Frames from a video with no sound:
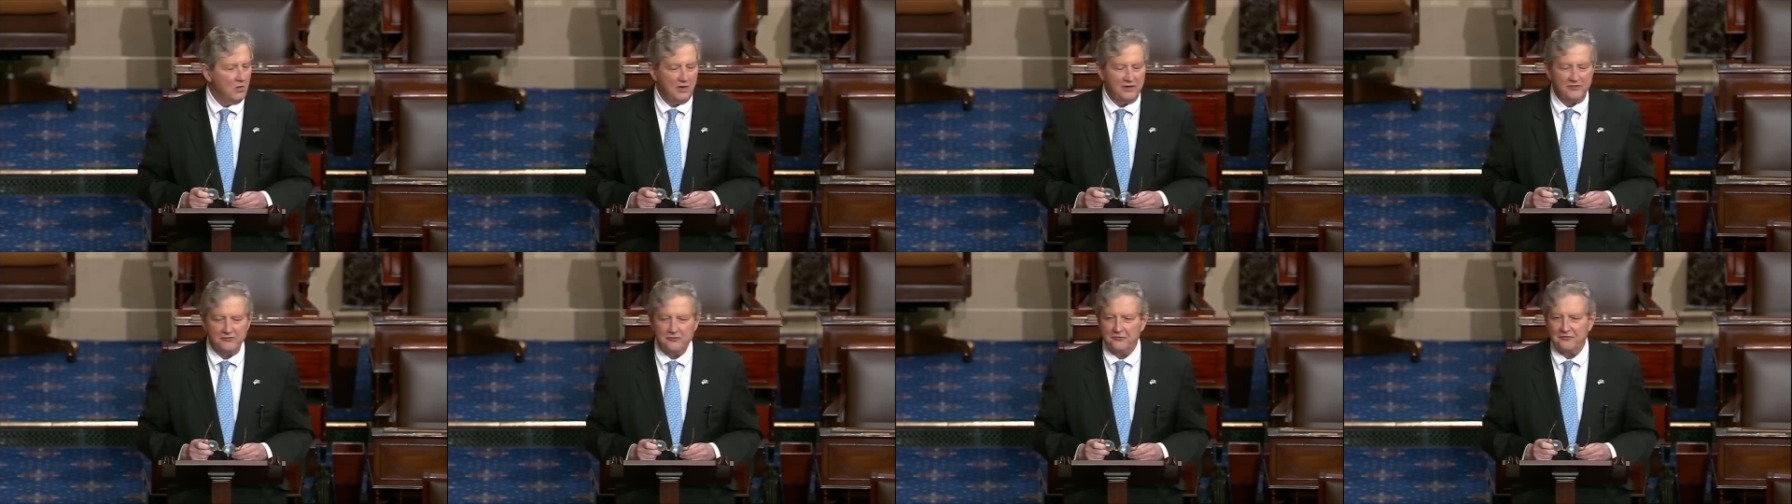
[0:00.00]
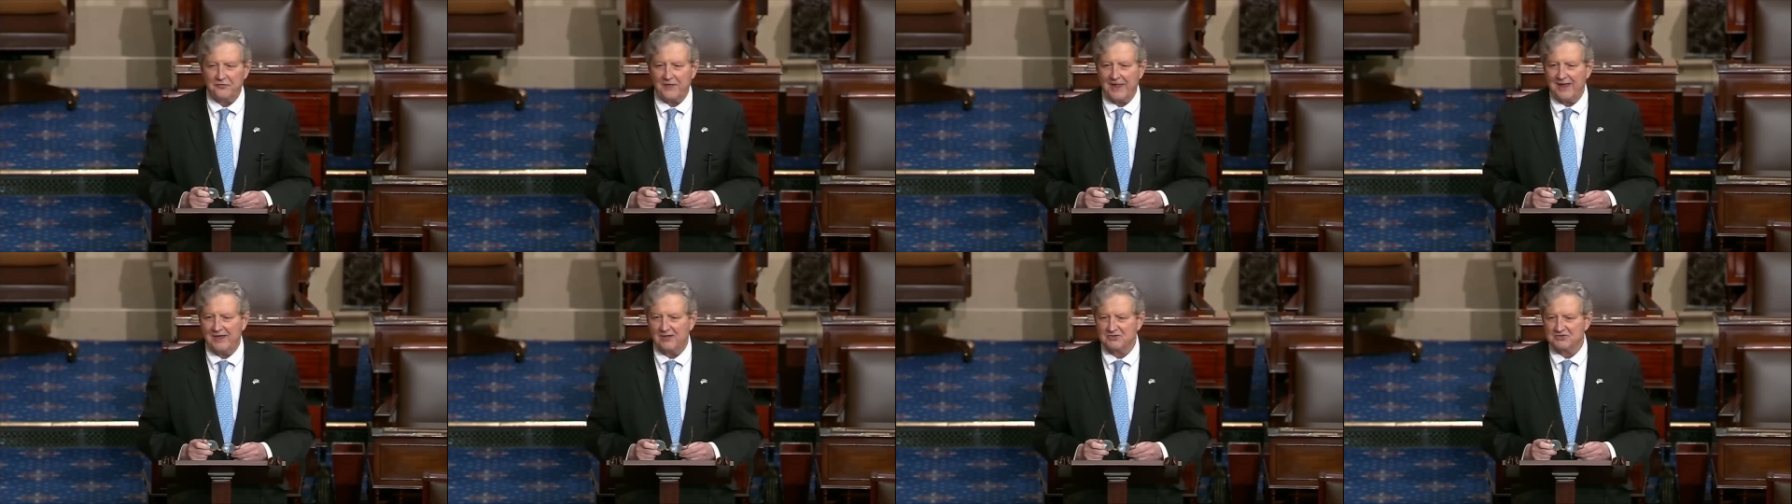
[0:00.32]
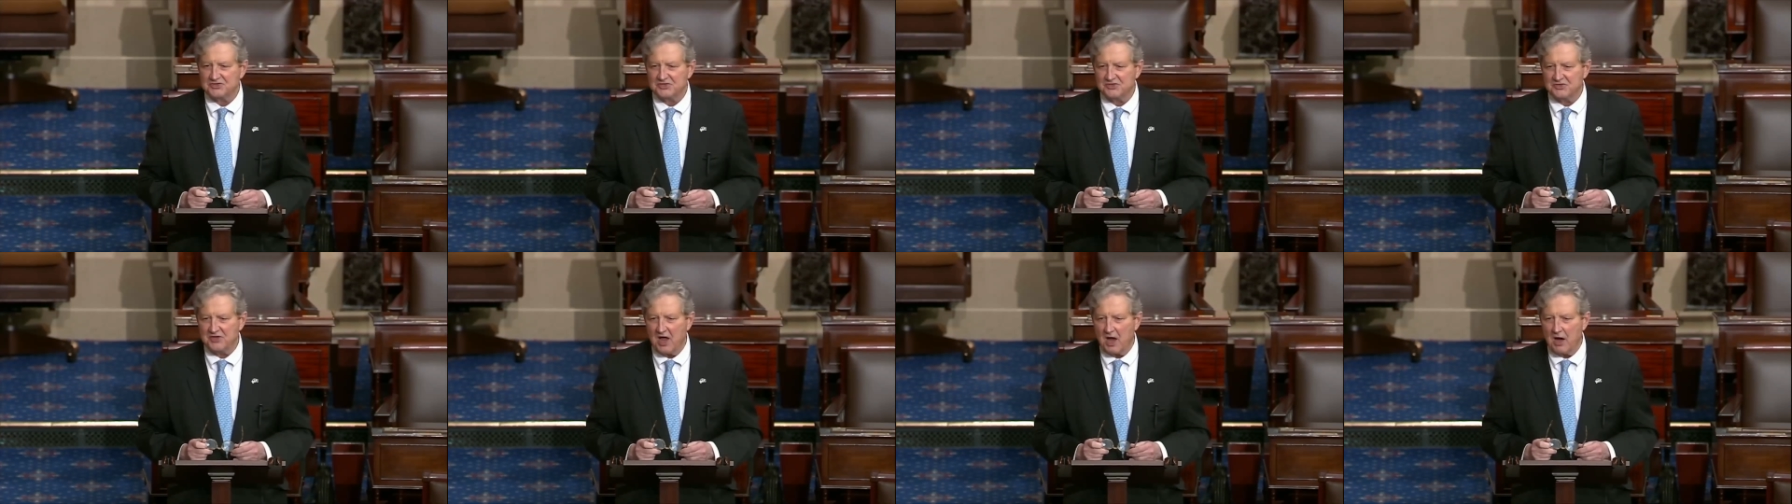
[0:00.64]
hundred
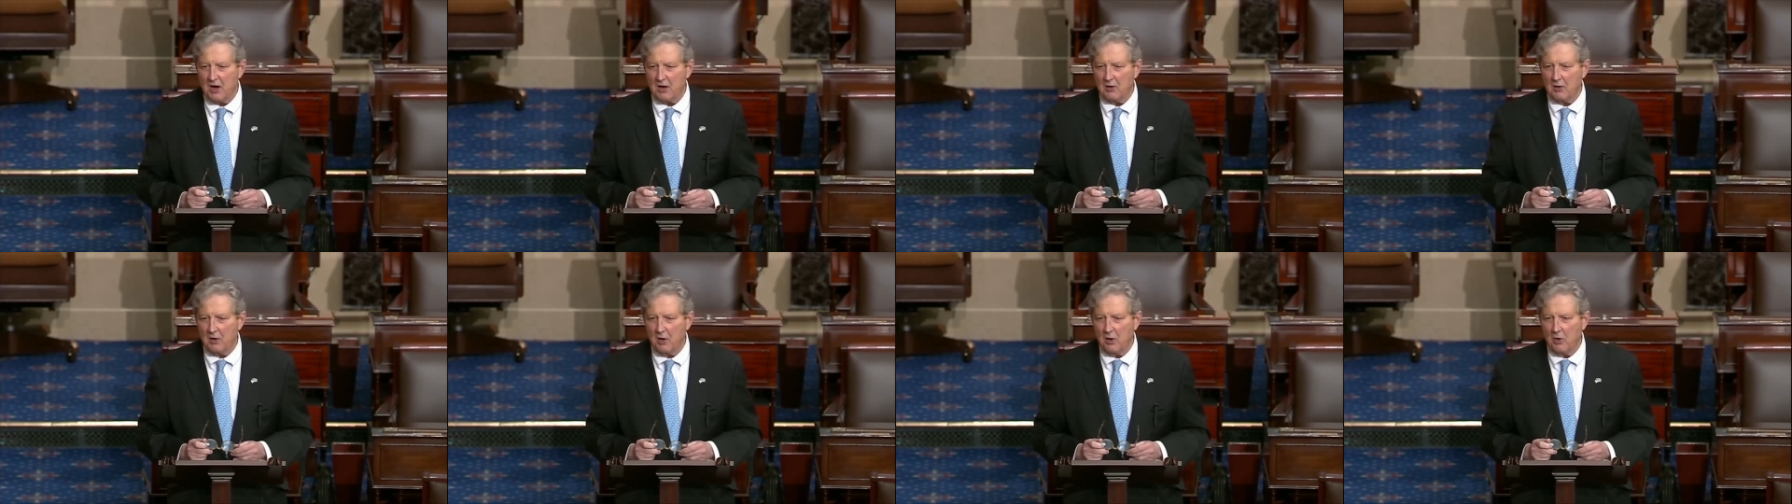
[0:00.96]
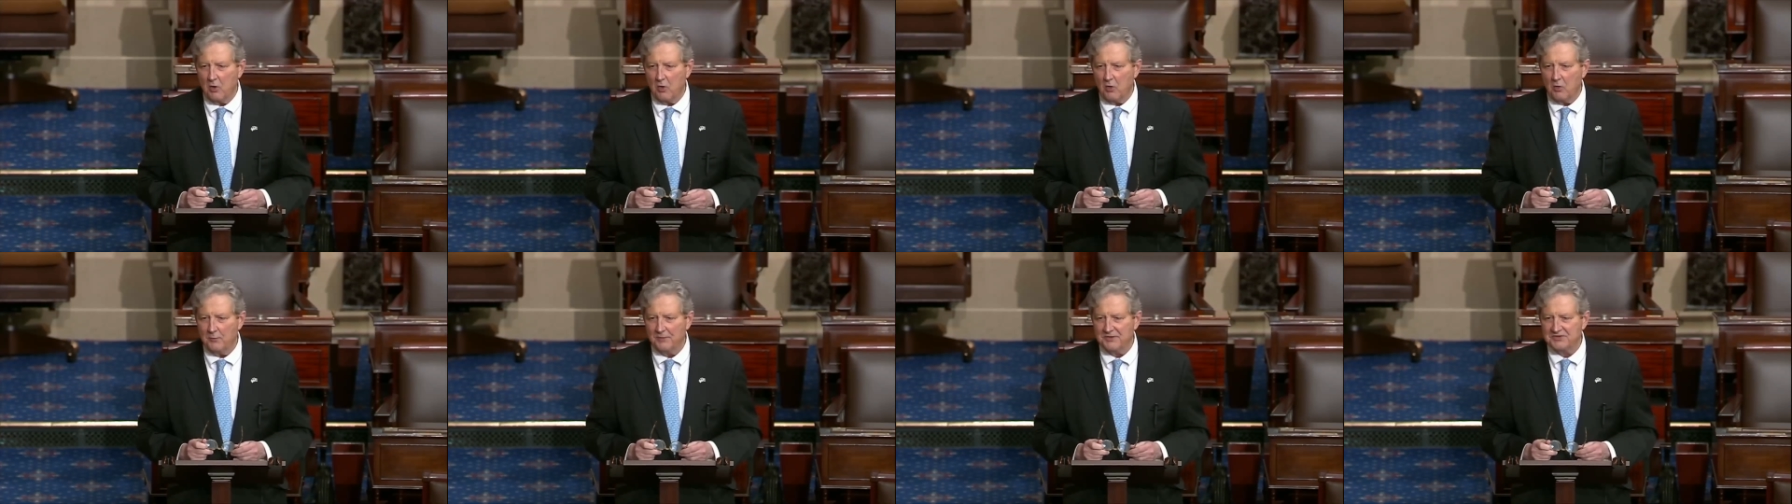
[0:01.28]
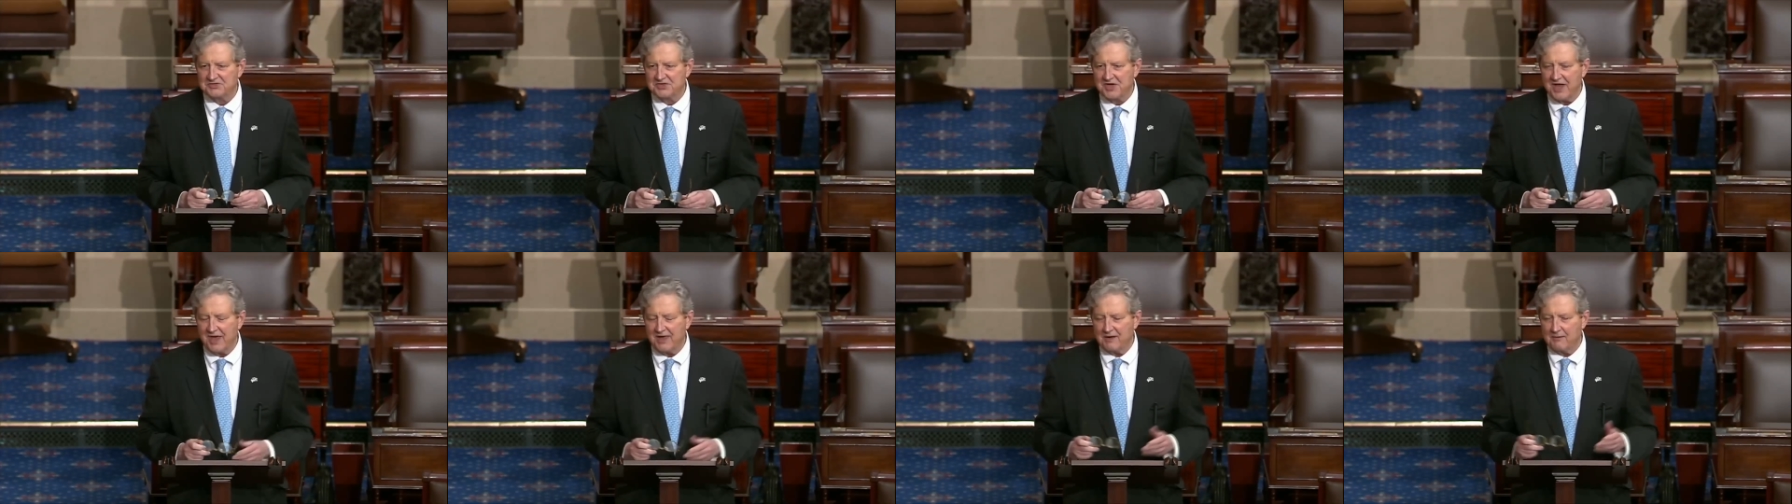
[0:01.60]
thousand dollar home.
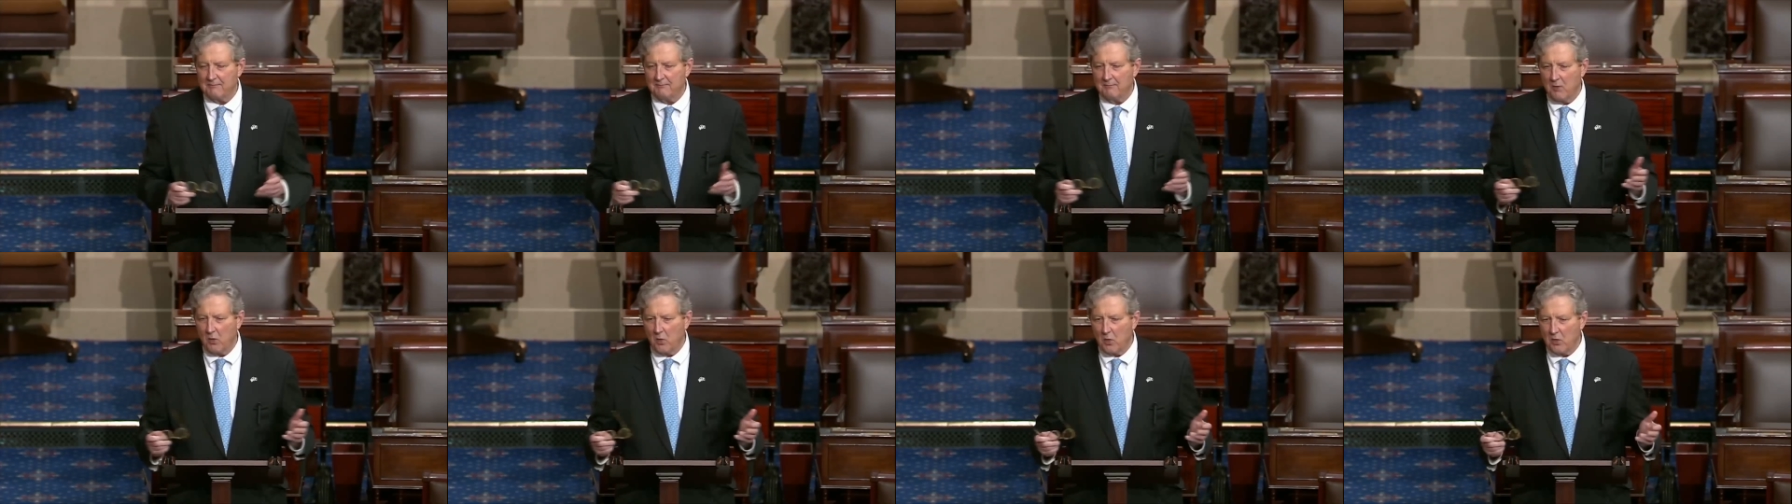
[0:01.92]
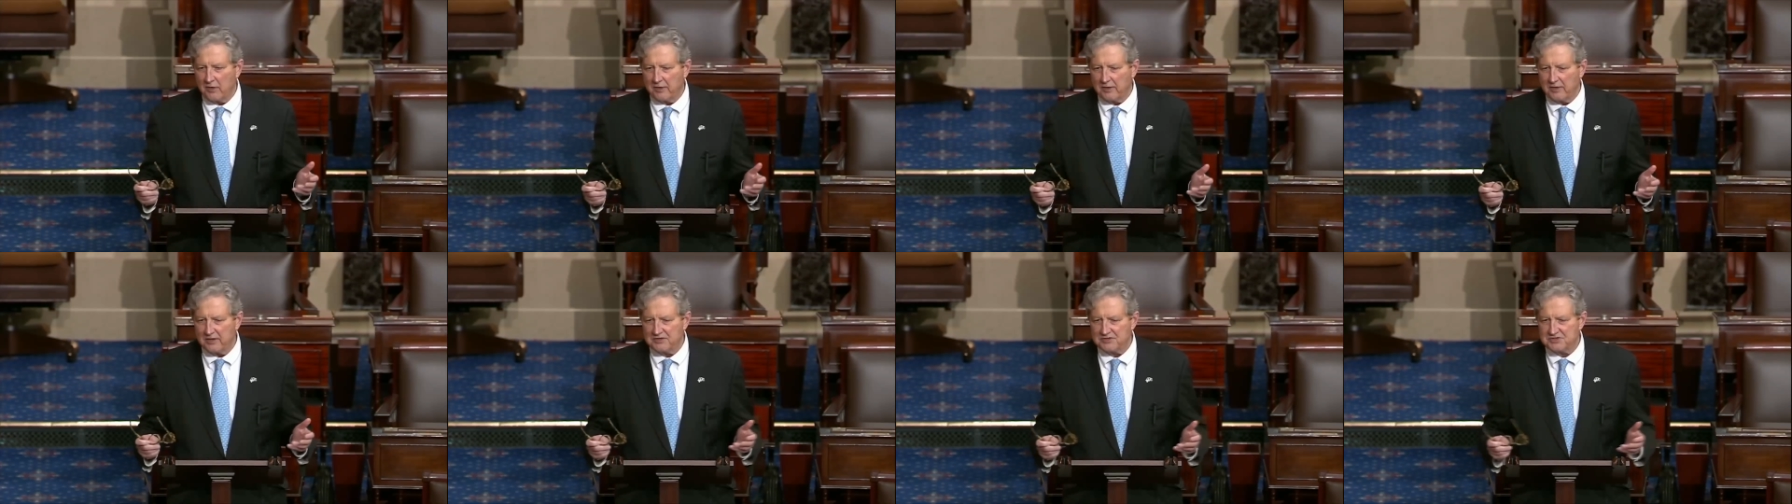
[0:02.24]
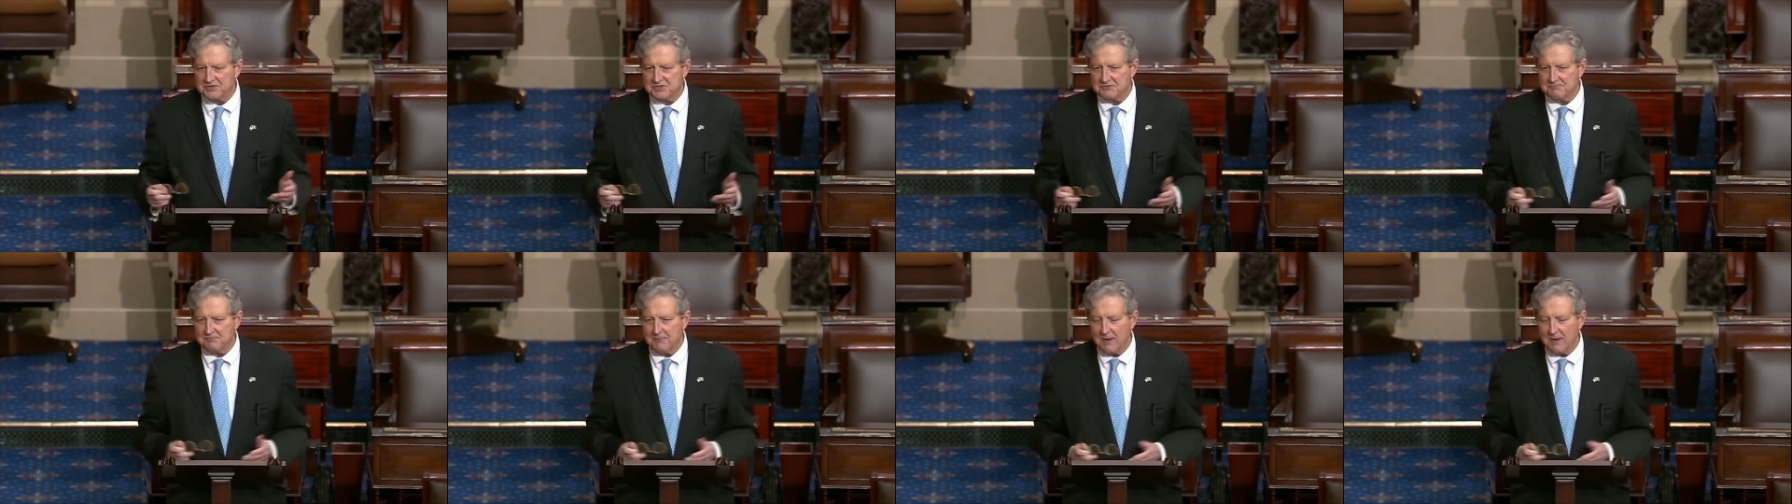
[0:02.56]
It's got a mortgage.